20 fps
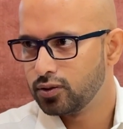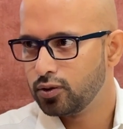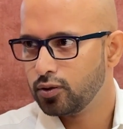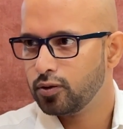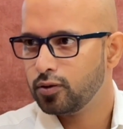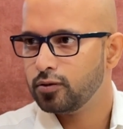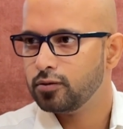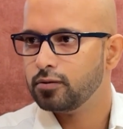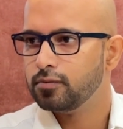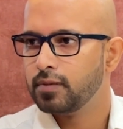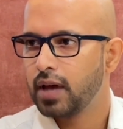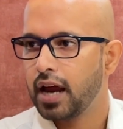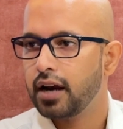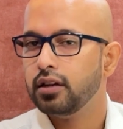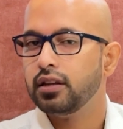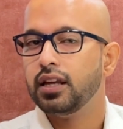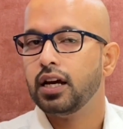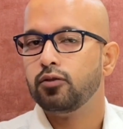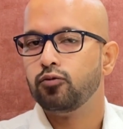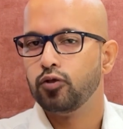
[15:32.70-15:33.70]
So,
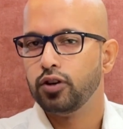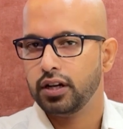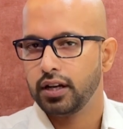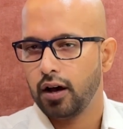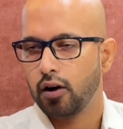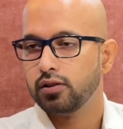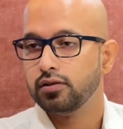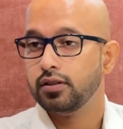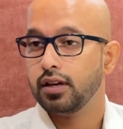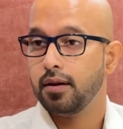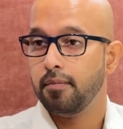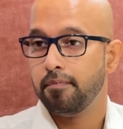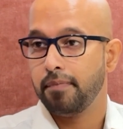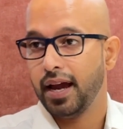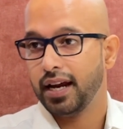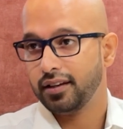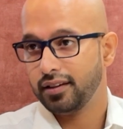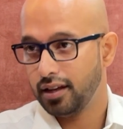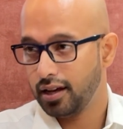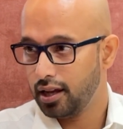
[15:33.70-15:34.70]
and that would also
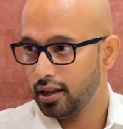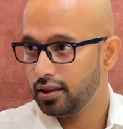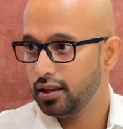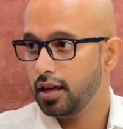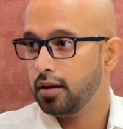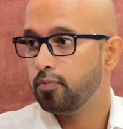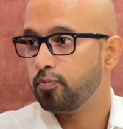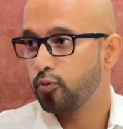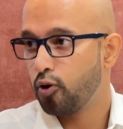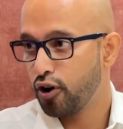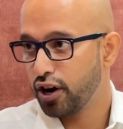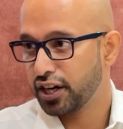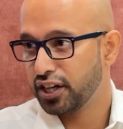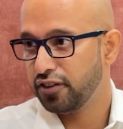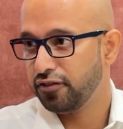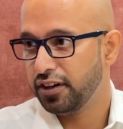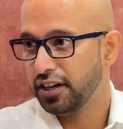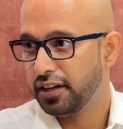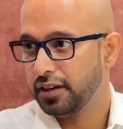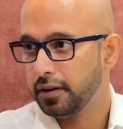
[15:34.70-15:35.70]
impact their
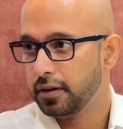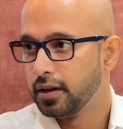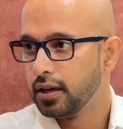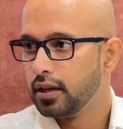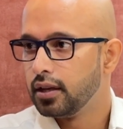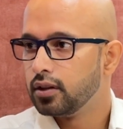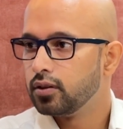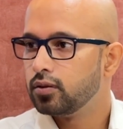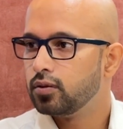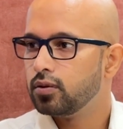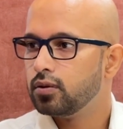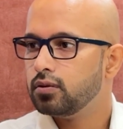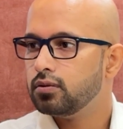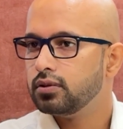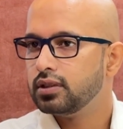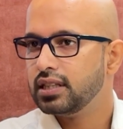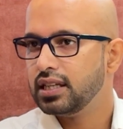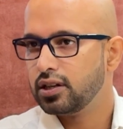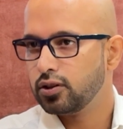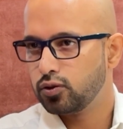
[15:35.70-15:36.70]
productivity. So
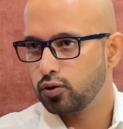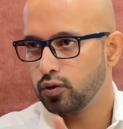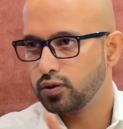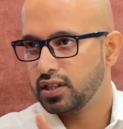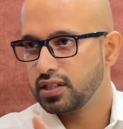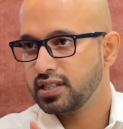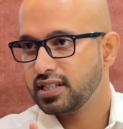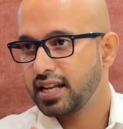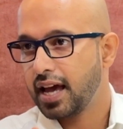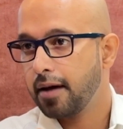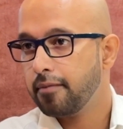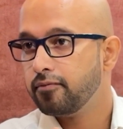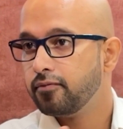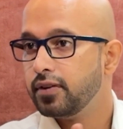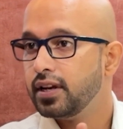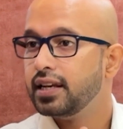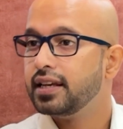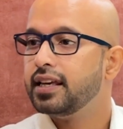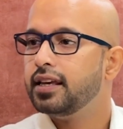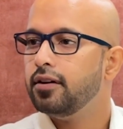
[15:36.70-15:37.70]
the resources tab
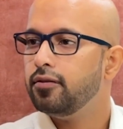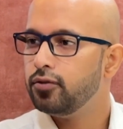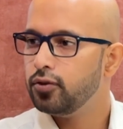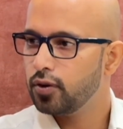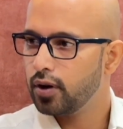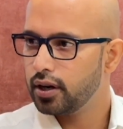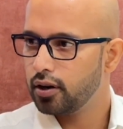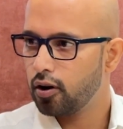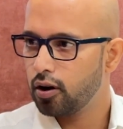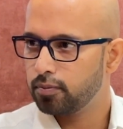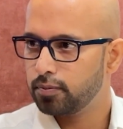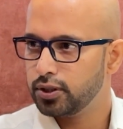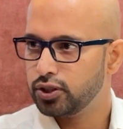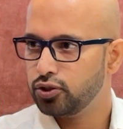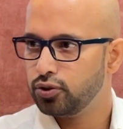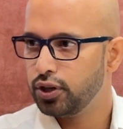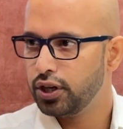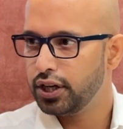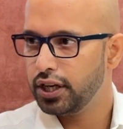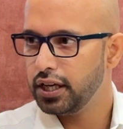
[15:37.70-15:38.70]
will give you an
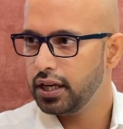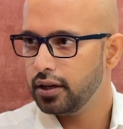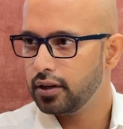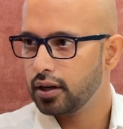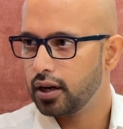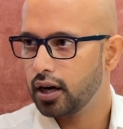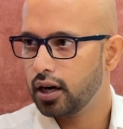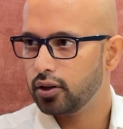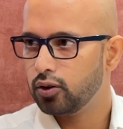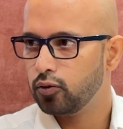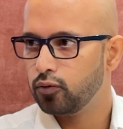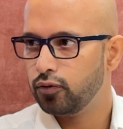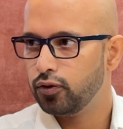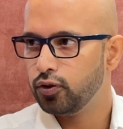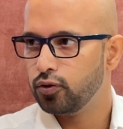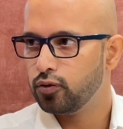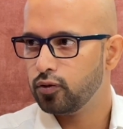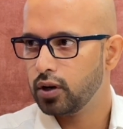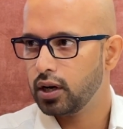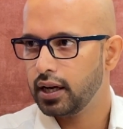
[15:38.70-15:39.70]
opportunity to
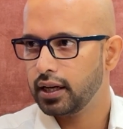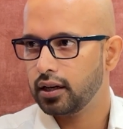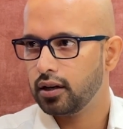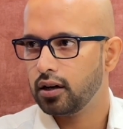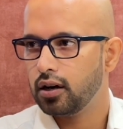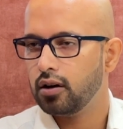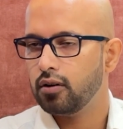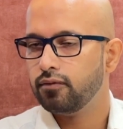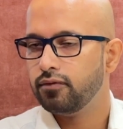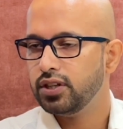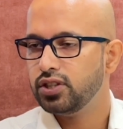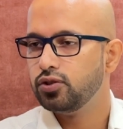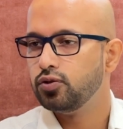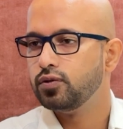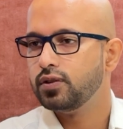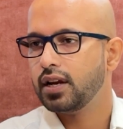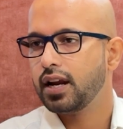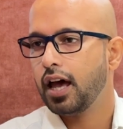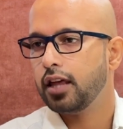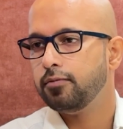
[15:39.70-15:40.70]
view which
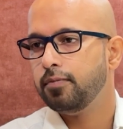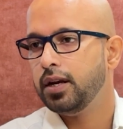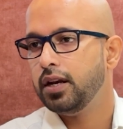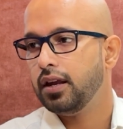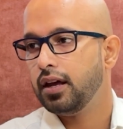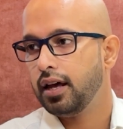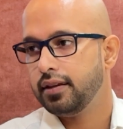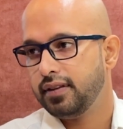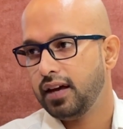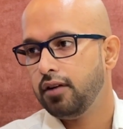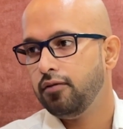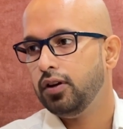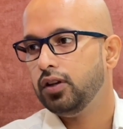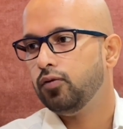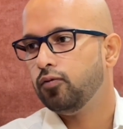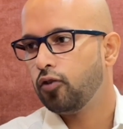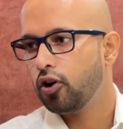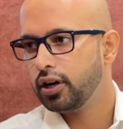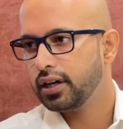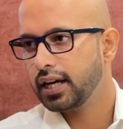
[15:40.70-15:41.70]
user has been assigned
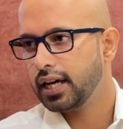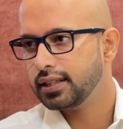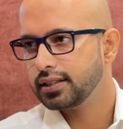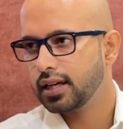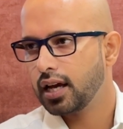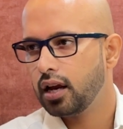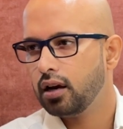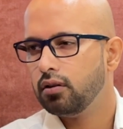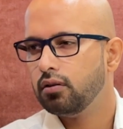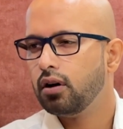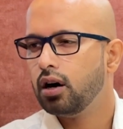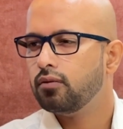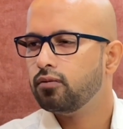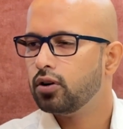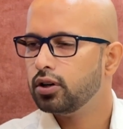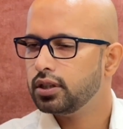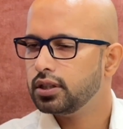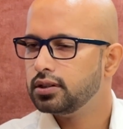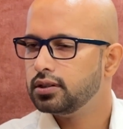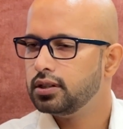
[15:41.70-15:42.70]
with what task, and
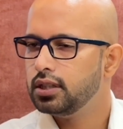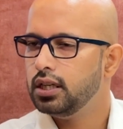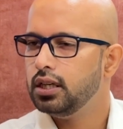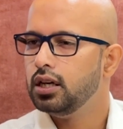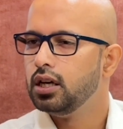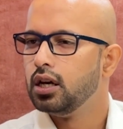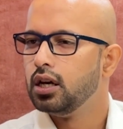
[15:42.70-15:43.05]
what is the